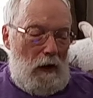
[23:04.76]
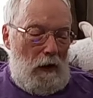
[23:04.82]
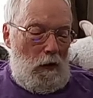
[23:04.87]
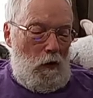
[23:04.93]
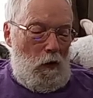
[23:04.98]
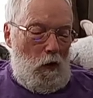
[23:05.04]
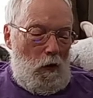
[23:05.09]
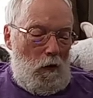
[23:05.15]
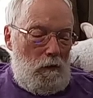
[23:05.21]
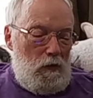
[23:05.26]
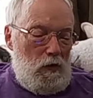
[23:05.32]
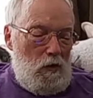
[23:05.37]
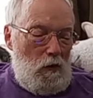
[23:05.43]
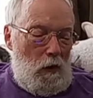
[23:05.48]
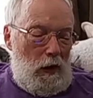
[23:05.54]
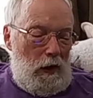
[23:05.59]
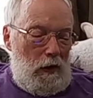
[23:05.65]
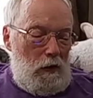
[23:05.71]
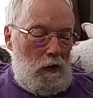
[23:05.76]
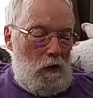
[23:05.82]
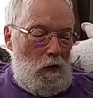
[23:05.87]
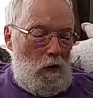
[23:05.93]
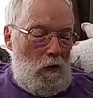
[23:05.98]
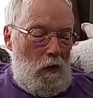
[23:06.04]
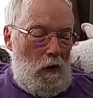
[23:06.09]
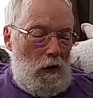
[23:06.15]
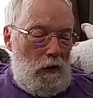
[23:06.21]
my home, so I can
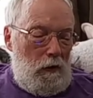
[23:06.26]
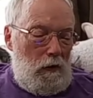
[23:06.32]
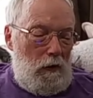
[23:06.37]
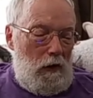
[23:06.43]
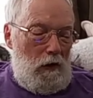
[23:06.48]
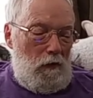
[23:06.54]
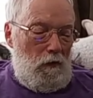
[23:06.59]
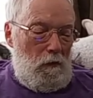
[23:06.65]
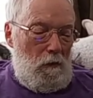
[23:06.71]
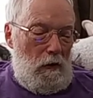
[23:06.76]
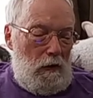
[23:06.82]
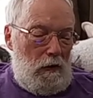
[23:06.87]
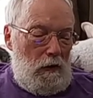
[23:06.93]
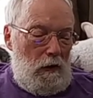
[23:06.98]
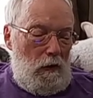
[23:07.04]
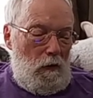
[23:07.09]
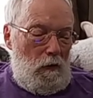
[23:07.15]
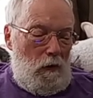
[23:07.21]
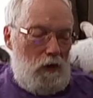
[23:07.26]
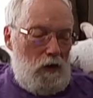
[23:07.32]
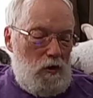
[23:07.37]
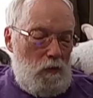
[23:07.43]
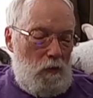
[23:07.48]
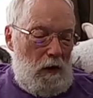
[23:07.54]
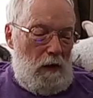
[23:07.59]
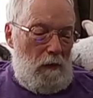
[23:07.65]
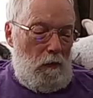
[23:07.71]
no longer live among the
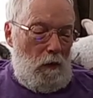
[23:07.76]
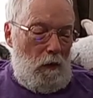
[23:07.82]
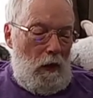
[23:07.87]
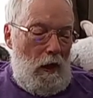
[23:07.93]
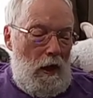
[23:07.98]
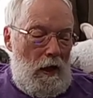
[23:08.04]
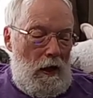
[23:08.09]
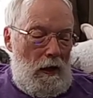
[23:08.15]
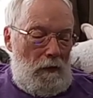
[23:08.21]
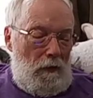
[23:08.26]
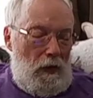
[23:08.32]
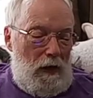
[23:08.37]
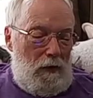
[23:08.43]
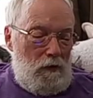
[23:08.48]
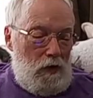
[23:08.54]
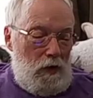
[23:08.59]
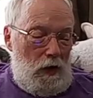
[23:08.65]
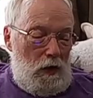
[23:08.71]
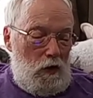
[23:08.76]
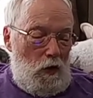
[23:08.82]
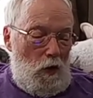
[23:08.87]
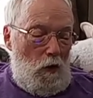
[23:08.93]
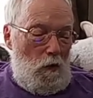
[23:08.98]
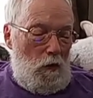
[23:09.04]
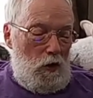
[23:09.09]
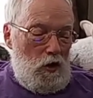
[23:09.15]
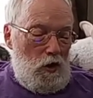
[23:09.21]
Lord's people, and they have said,
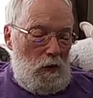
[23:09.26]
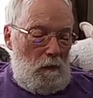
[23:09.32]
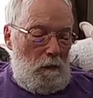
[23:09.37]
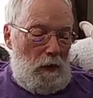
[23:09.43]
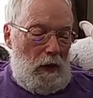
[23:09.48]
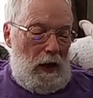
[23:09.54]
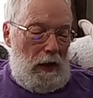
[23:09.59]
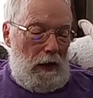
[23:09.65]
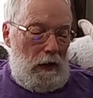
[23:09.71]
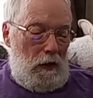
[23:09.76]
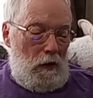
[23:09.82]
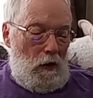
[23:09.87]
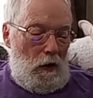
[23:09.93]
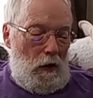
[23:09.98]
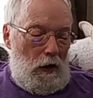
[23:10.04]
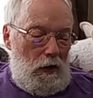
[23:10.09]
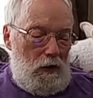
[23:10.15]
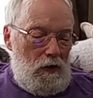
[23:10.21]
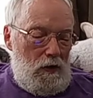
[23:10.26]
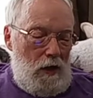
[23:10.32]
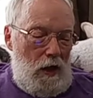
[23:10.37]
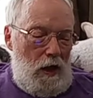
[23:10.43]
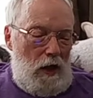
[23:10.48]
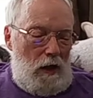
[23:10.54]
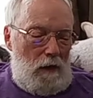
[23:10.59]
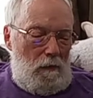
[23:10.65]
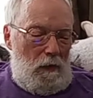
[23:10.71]
Go worship pagan gods.
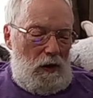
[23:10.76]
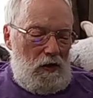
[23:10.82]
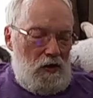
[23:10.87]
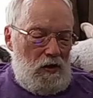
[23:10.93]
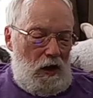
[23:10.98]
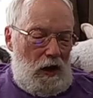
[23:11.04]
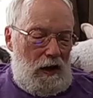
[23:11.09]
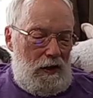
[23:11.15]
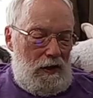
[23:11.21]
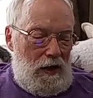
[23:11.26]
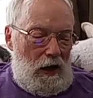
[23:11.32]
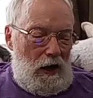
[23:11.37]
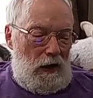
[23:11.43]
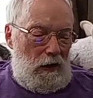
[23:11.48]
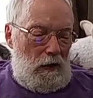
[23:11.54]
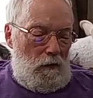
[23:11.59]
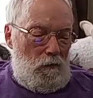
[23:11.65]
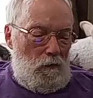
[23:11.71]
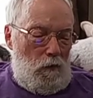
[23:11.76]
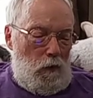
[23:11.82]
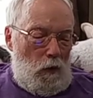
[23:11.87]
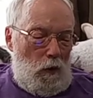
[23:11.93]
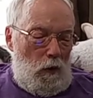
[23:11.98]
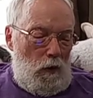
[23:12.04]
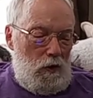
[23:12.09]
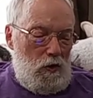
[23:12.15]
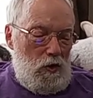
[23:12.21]
Must I die on
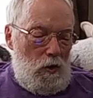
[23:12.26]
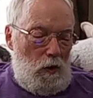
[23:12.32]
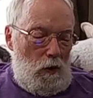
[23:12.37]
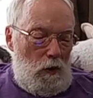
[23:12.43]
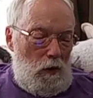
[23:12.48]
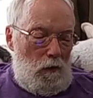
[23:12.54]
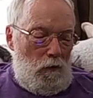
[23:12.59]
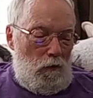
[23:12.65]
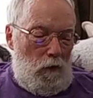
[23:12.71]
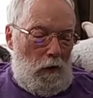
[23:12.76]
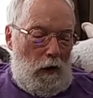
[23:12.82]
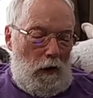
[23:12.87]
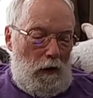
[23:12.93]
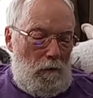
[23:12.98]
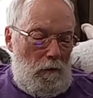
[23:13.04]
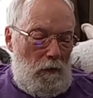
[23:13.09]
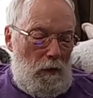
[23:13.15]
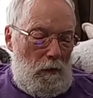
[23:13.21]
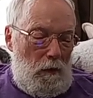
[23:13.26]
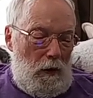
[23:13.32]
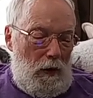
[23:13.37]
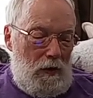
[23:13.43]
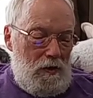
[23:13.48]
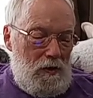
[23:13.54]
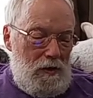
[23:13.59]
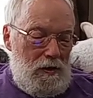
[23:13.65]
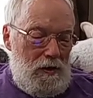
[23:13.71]
foreign soil, far from the
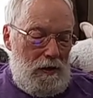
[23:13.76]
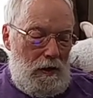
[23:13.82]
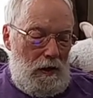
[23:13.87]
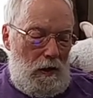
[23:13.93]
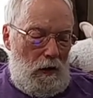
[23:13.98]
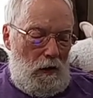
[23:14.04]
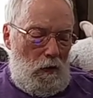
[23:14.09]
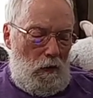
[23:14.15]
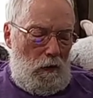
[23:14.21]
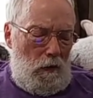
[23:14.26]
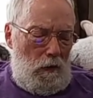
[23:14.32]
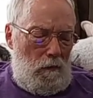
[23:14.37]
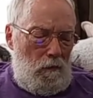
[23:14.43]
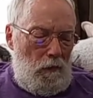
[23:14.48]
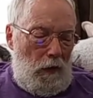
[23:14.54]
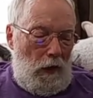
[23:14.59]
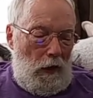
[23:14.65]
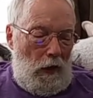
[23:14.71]
presence of the Lord?